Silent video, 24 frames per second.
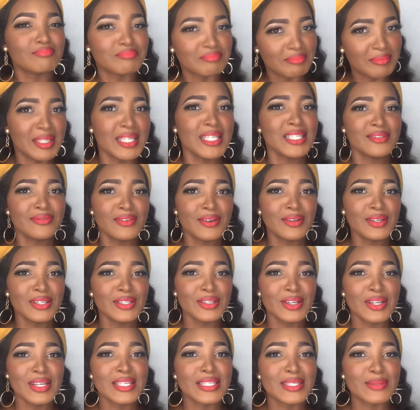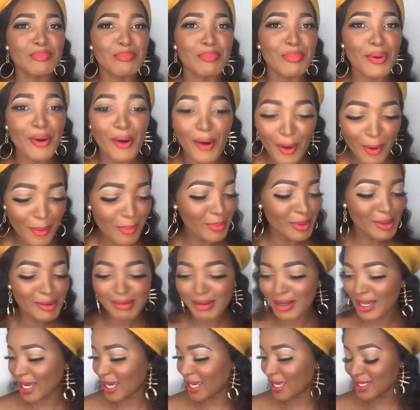this foundation is bomb,
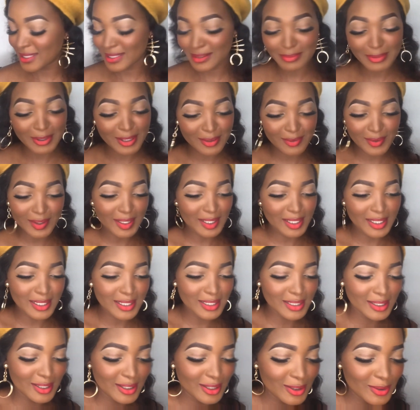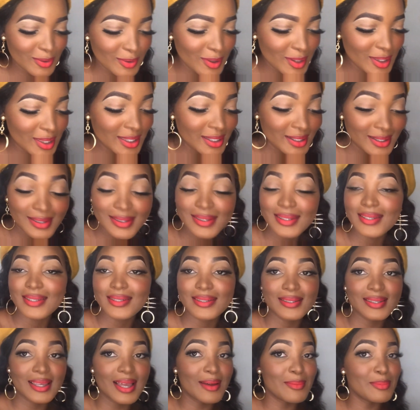you guys. I'm not even kidding you. This
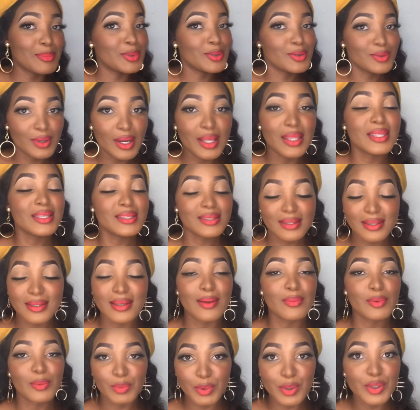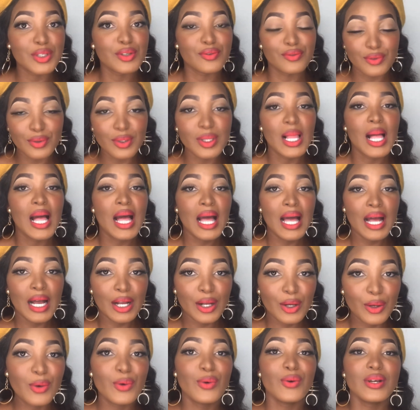is a beautiful,
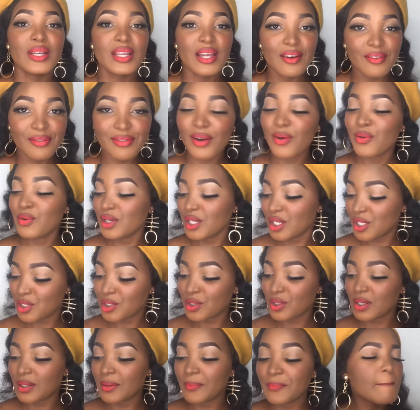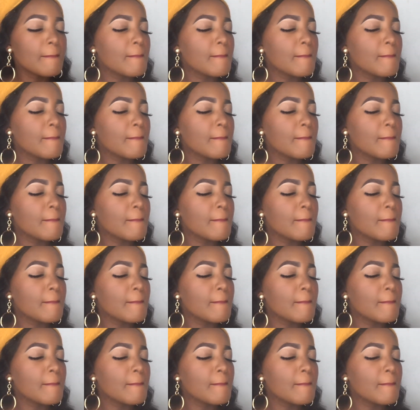good foundation.